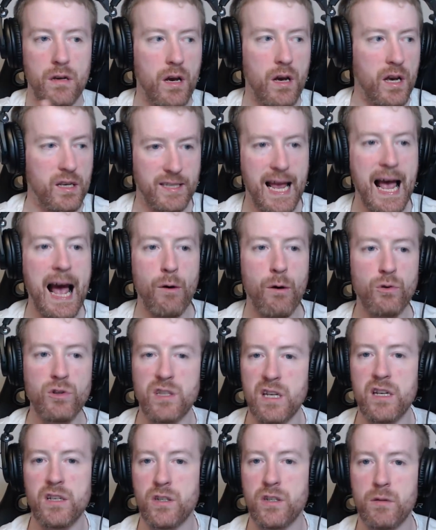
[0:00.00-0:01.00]
as
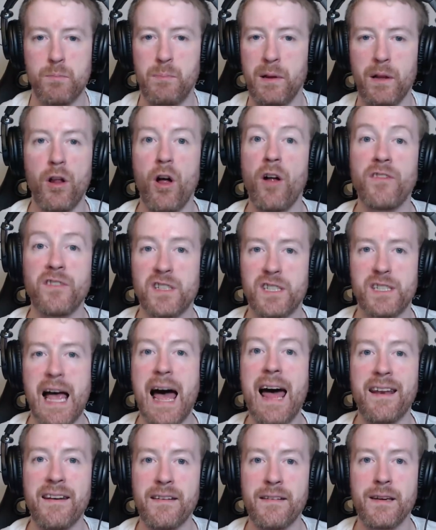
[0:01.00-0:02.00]
houses built on
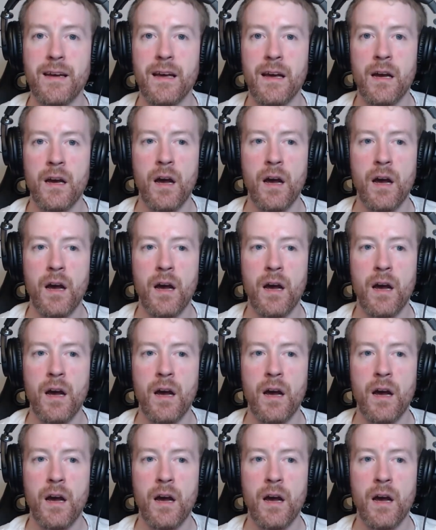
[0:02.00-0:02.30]
sand.